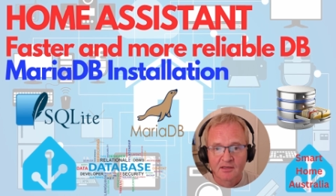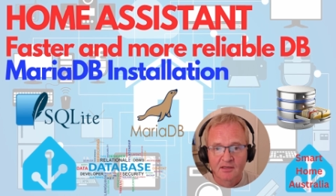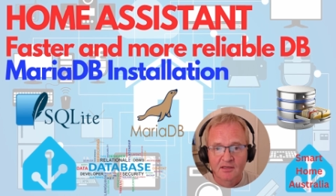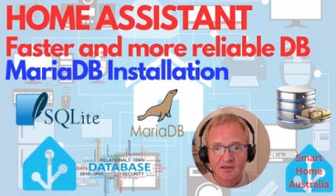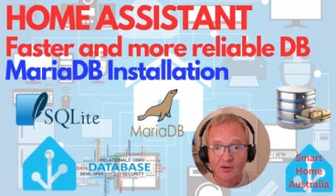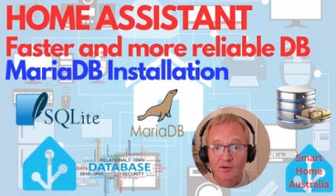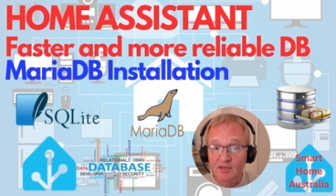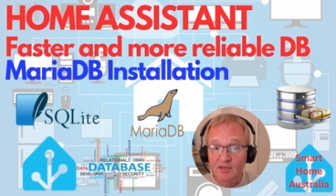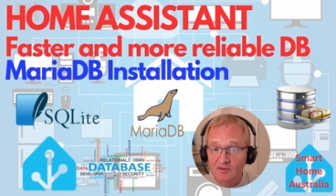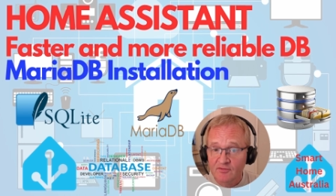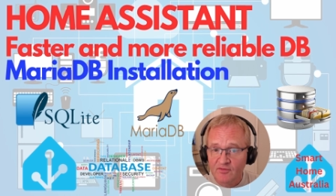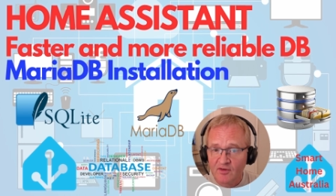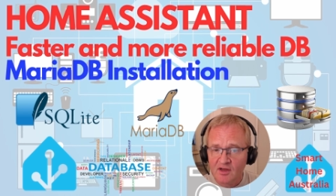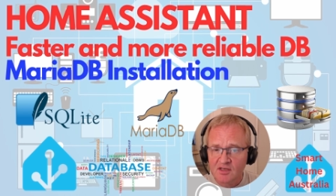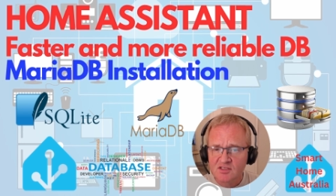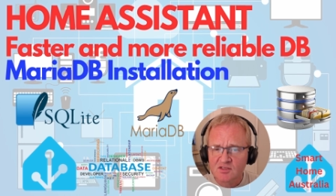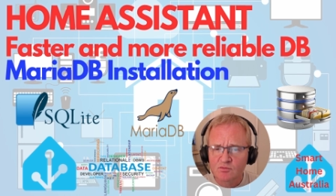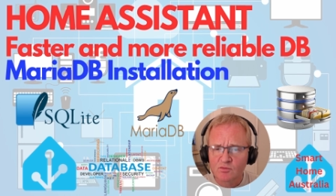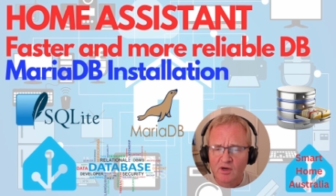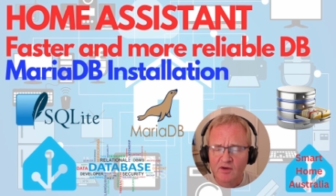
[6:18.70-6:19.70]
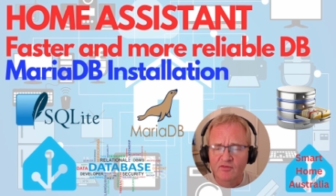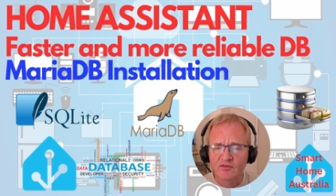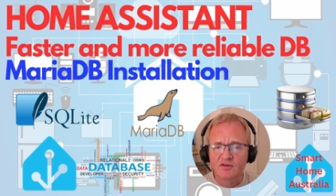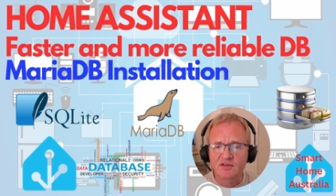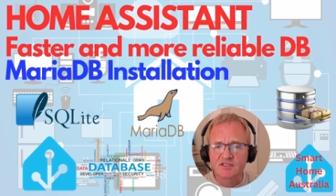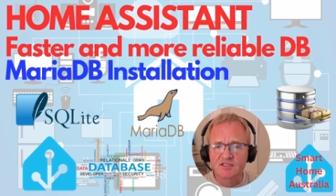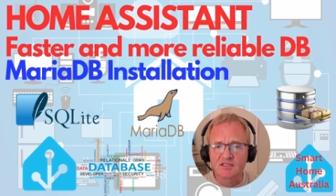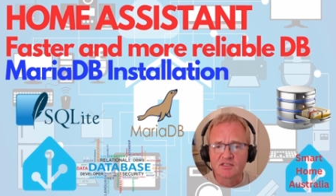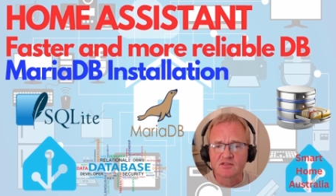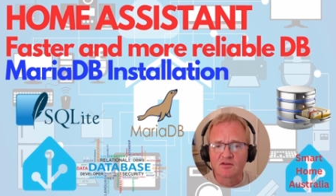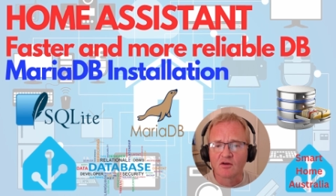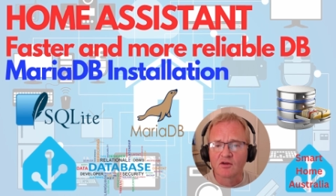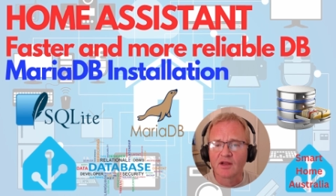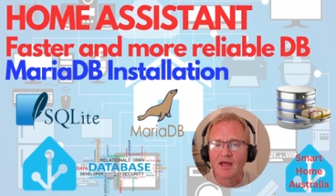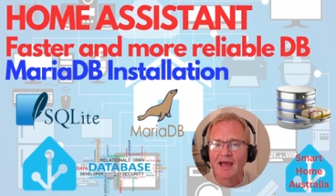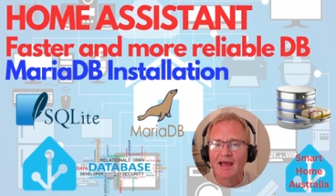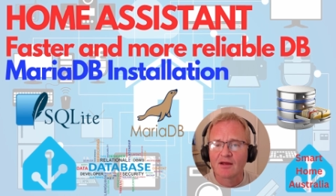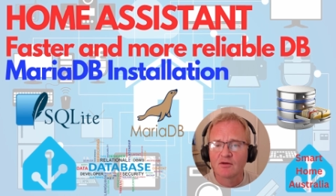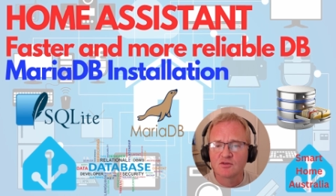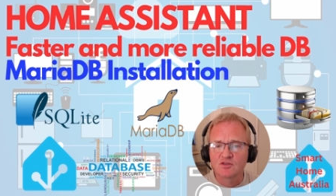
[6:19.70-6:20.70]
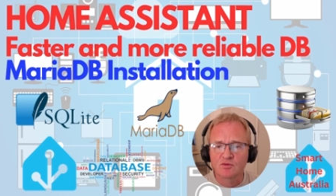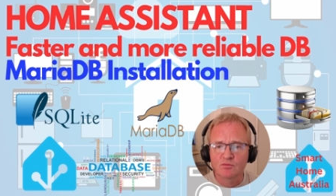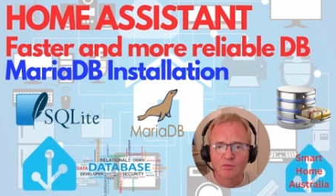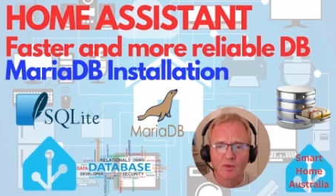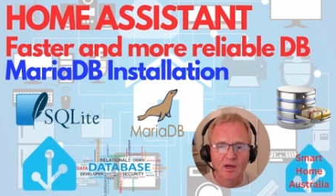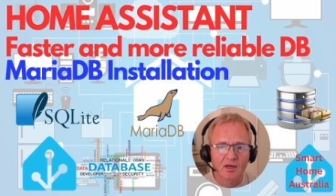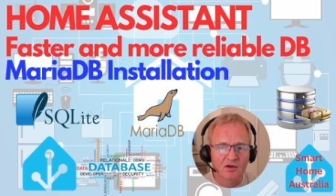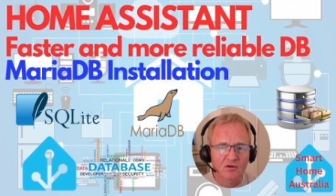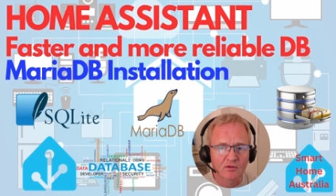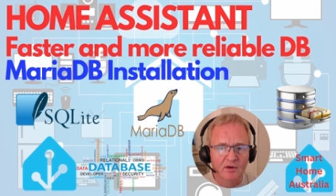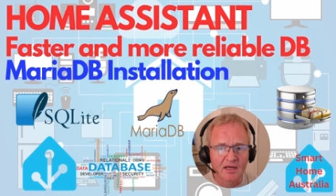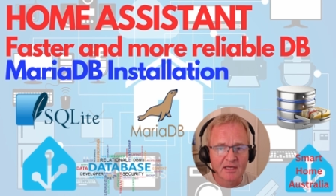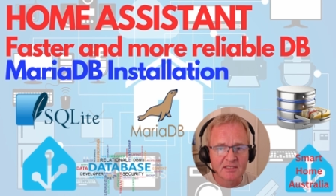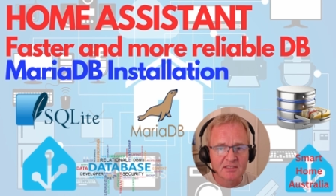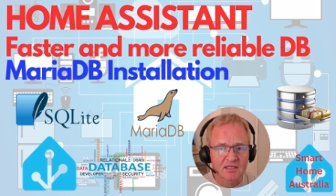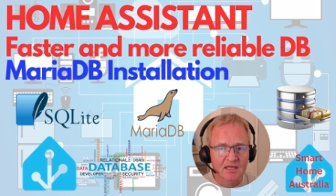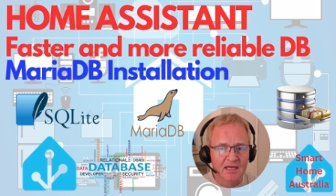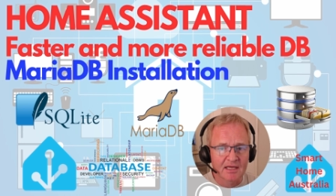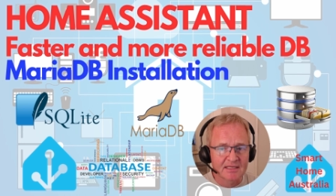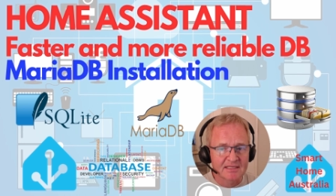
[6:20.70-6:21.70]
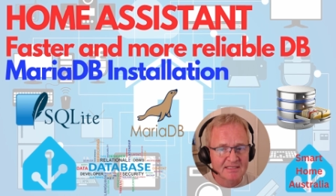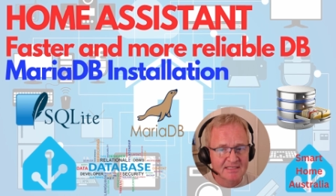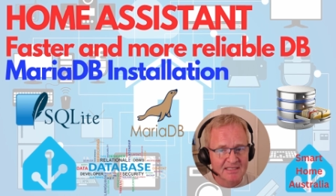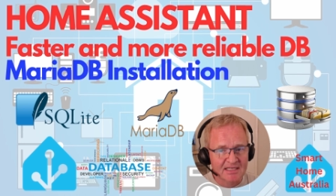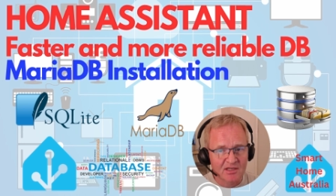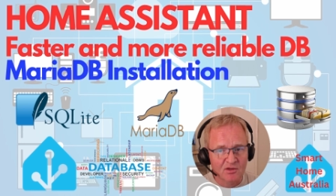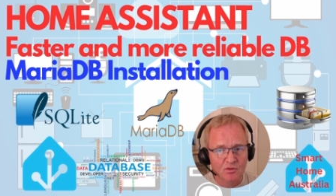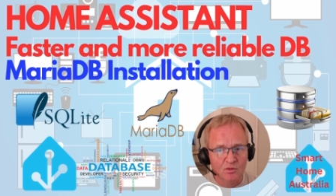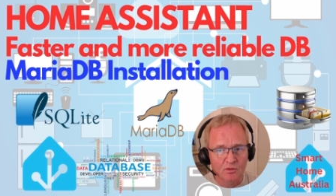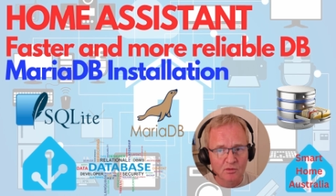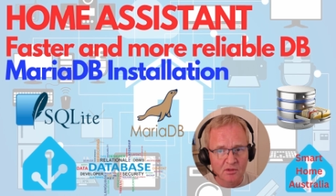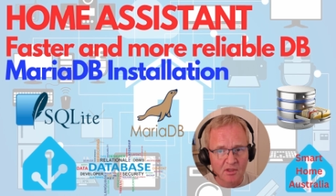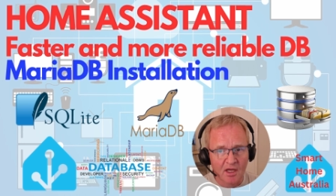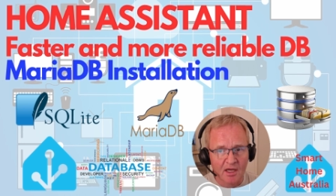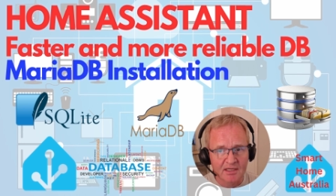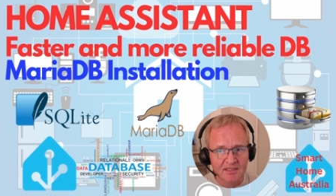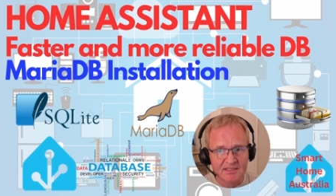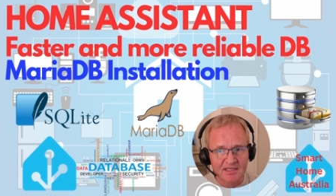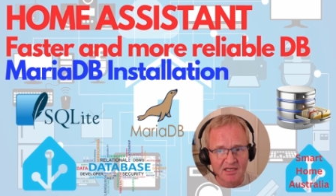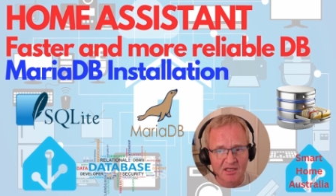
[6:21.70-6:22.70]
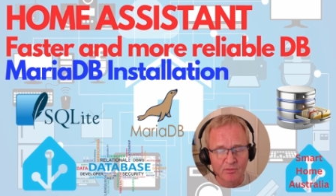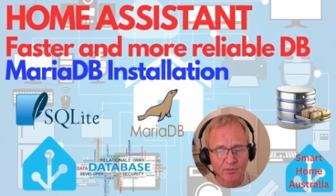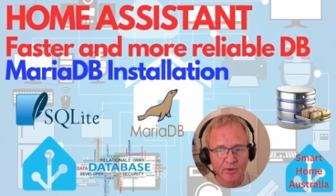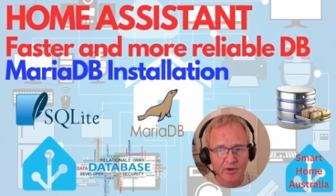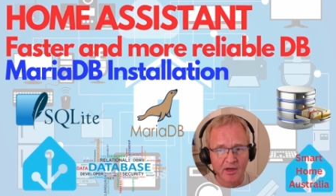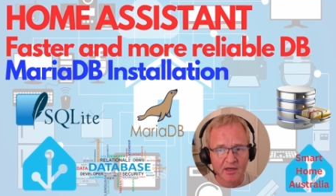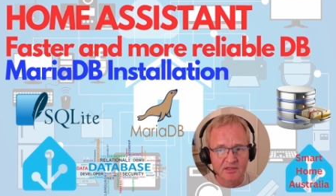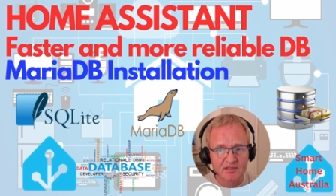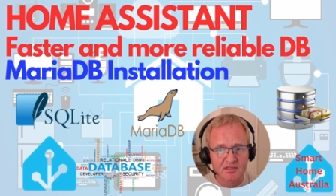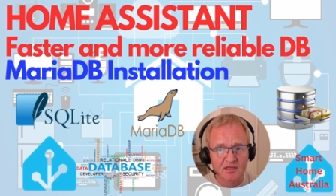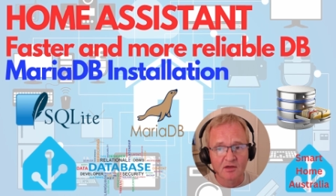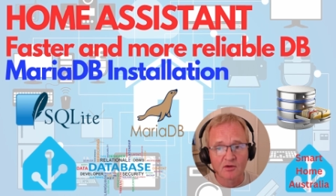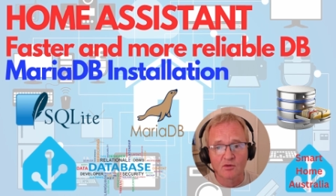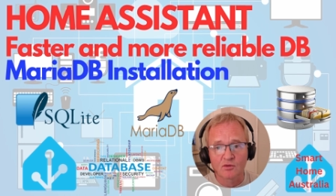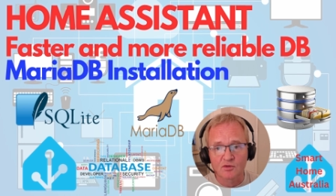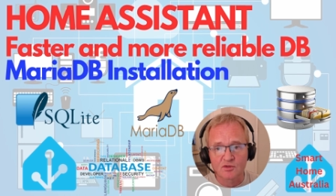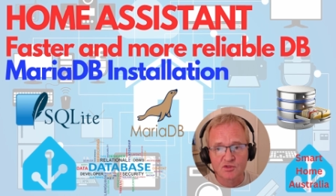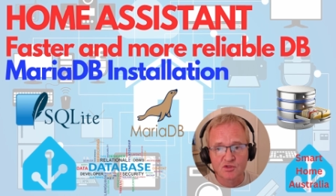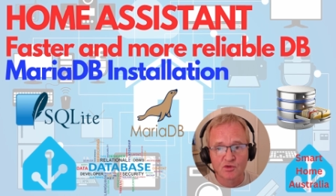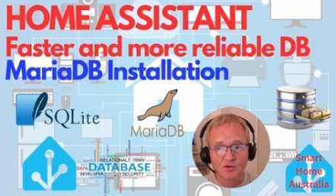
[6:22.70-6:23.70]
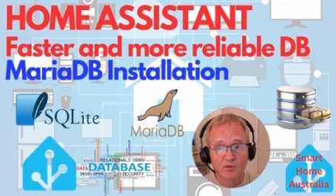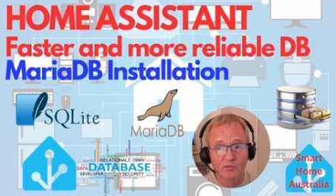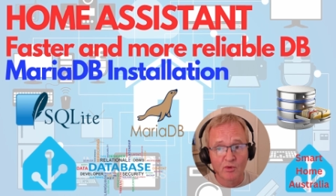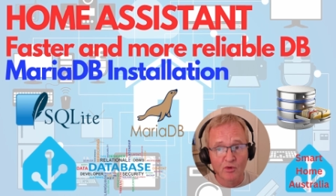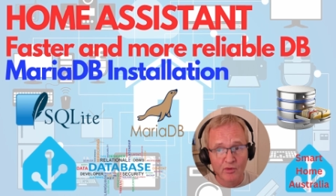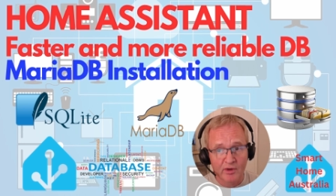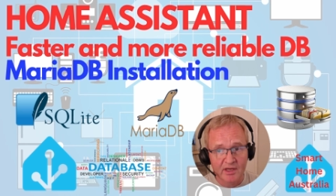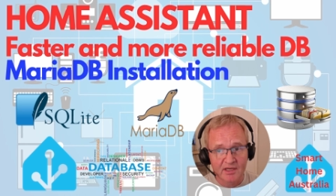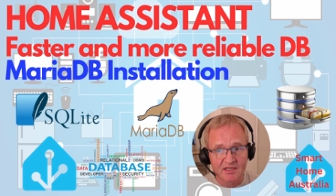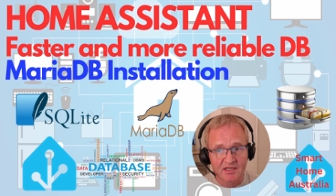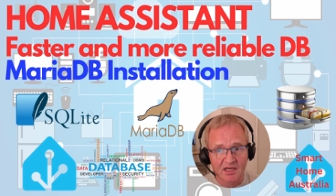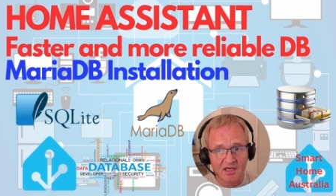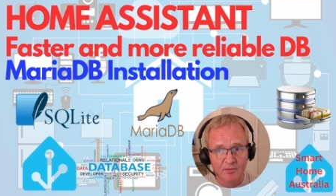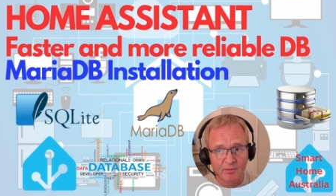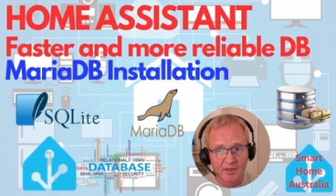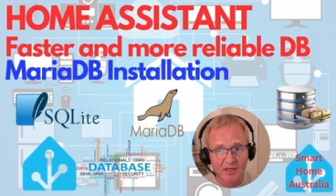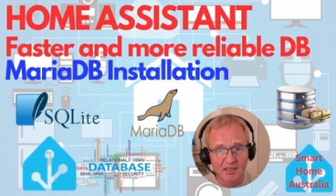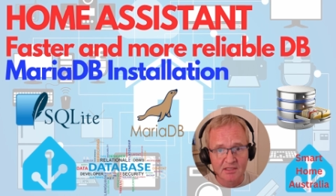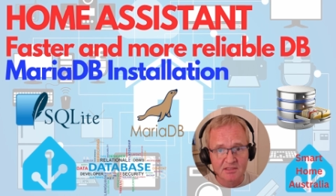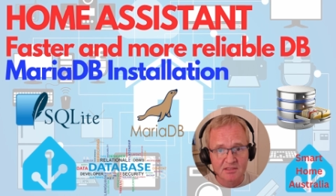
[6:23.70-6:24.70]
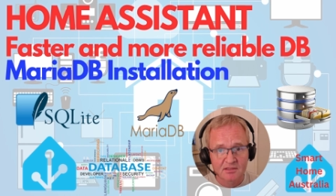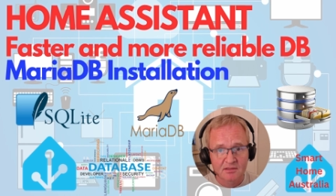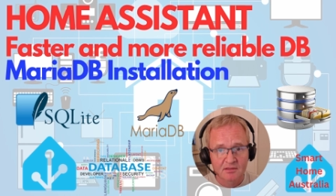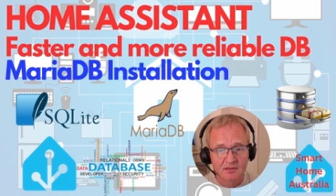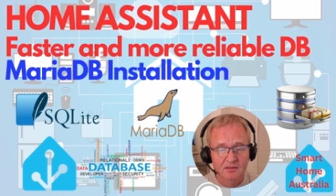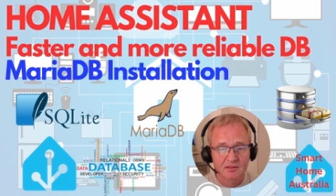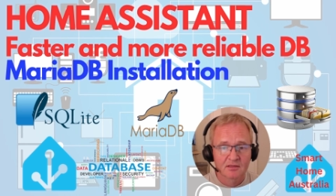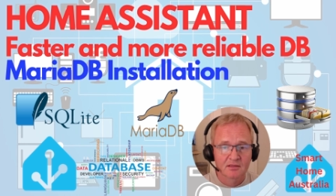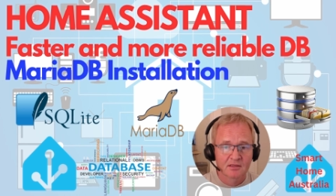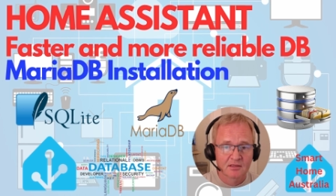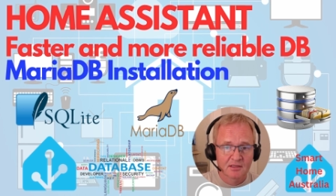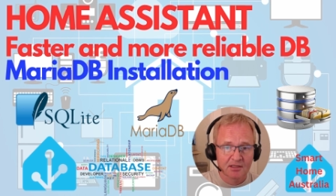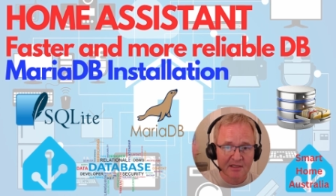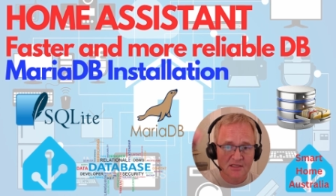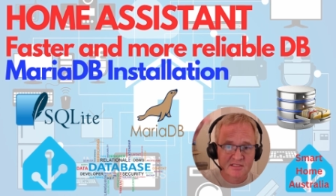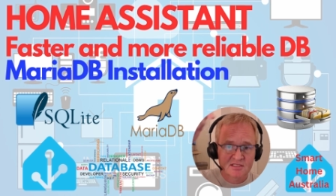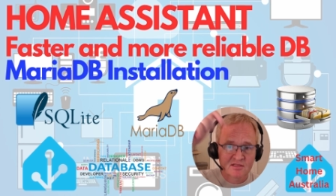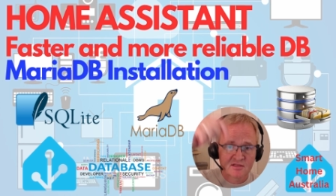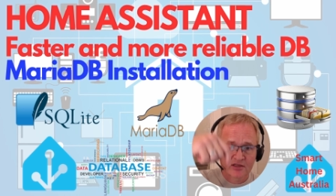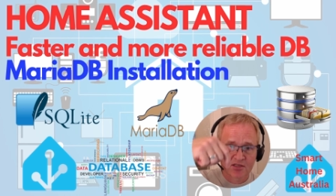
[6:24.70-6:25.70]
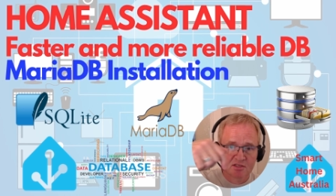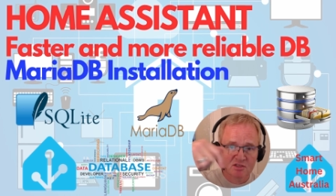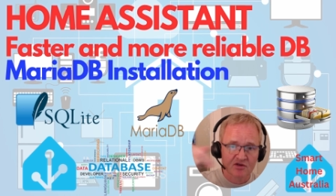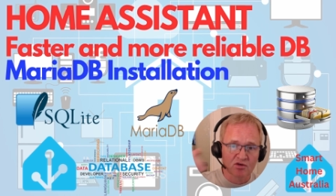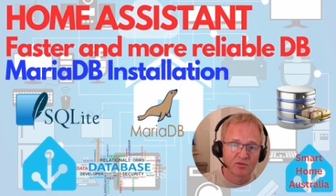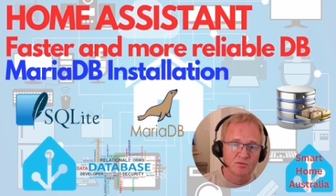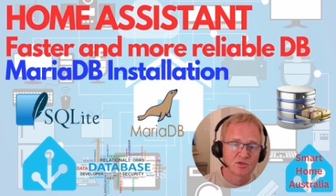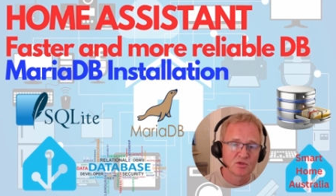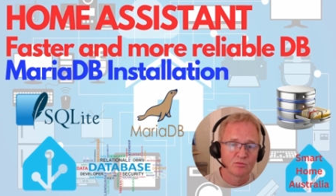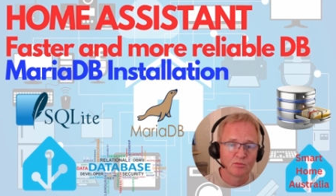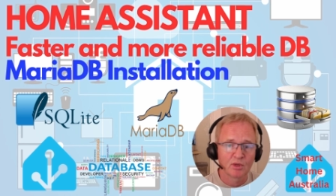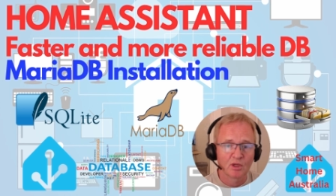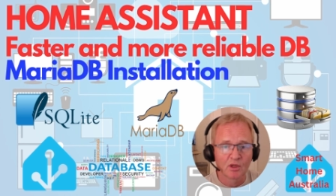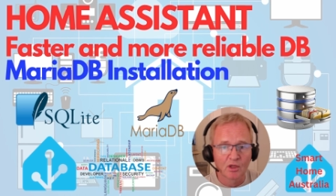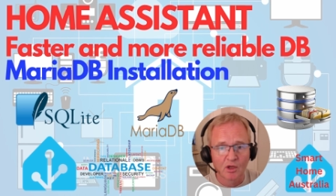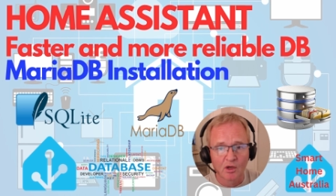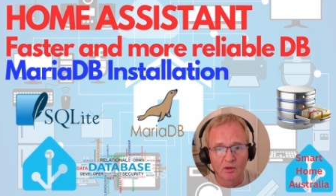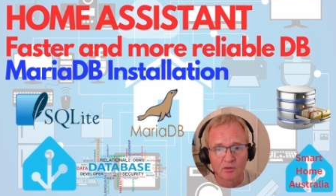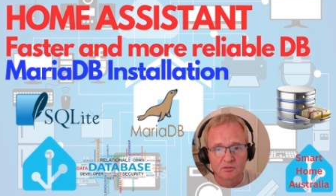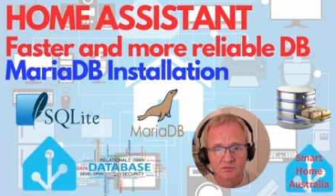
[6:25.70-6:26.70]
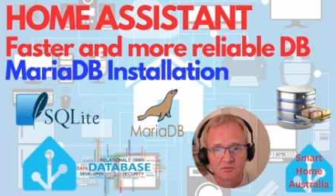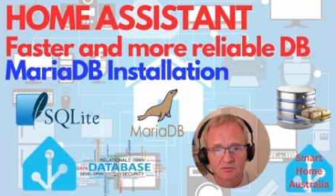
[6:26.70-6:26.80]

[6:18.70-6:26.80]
Now I did find some references on how to migrate a SQLite database across to a Maria database. Links in the description below.